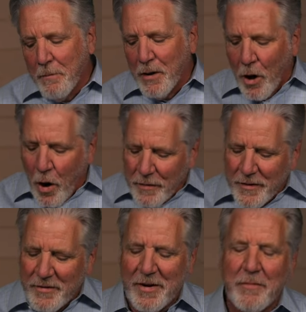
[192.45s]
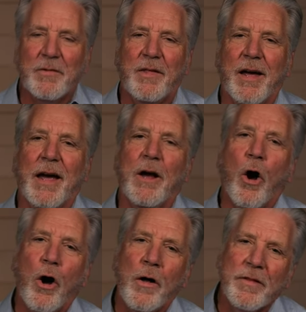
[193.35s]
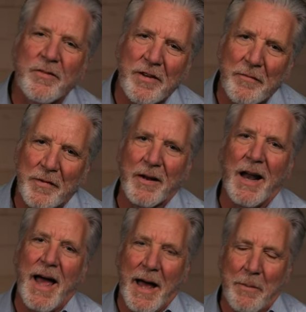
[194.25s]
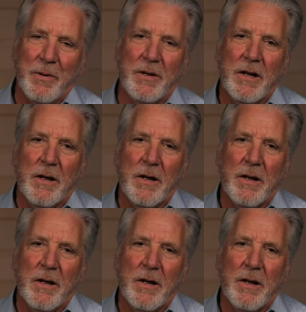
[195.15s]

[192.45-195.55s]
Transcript: But on the seventh day, on the seventh lap,